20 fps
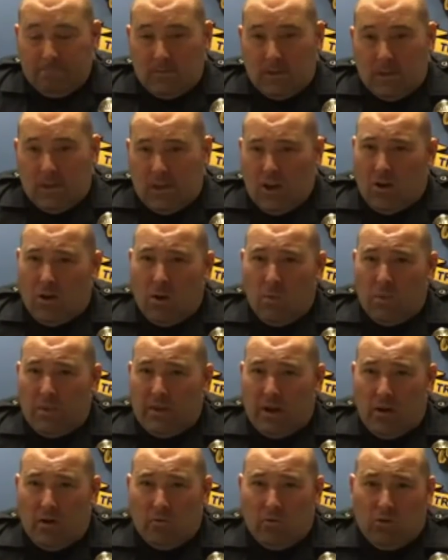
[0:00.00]
And Gary,
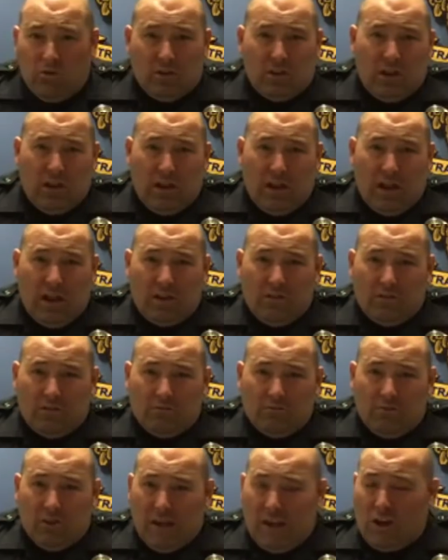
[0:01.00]
without looking at
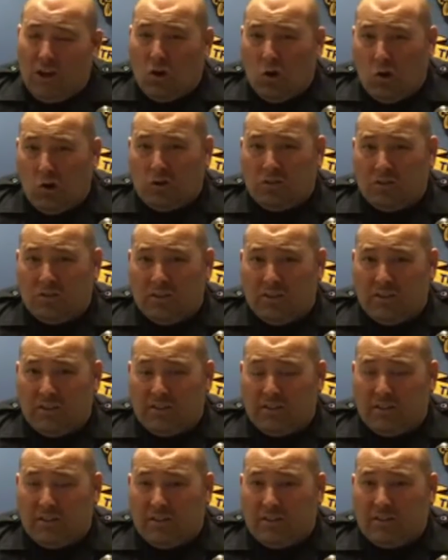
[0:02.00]
any hard
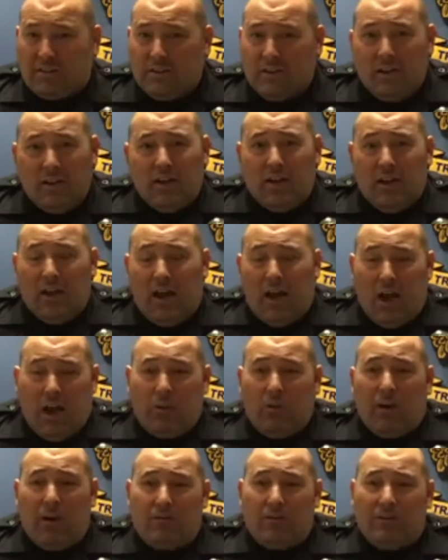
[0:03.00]
statistics, I
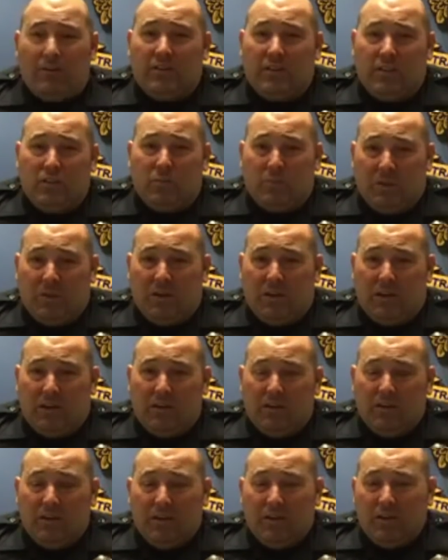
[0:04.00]
would have to say speeding.
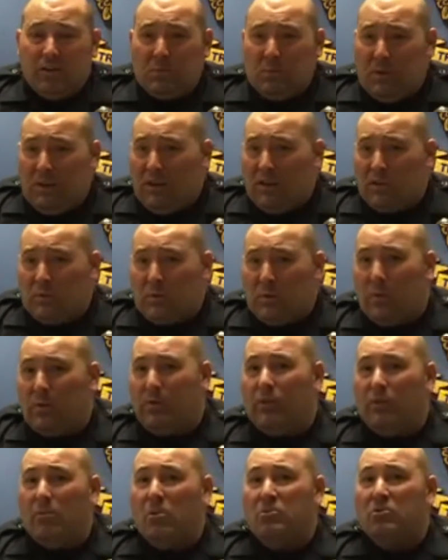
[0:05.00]
Speeding is
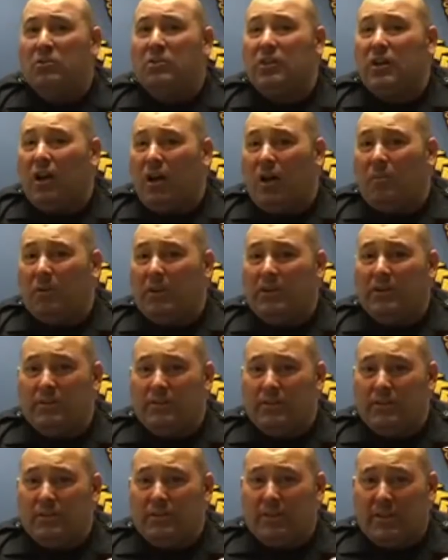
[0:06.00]
probably the most common
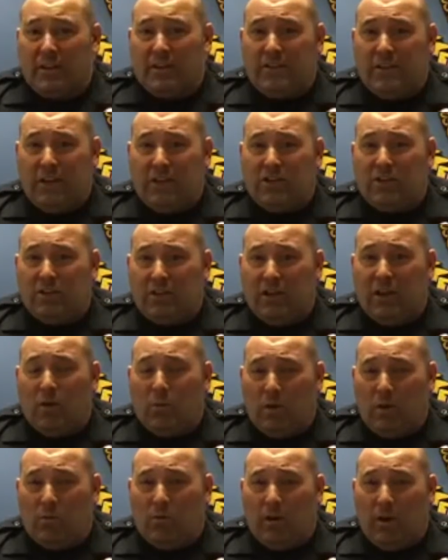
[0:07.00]
citation that
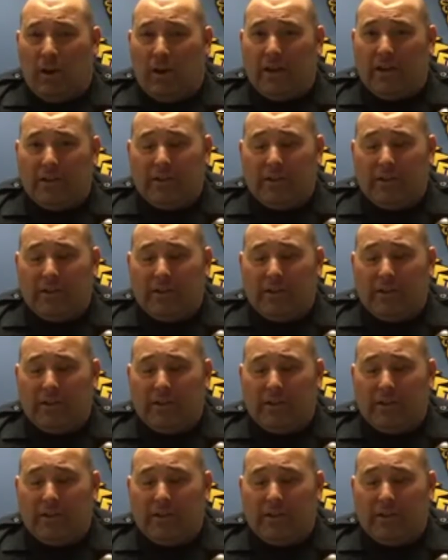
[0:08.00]
we write.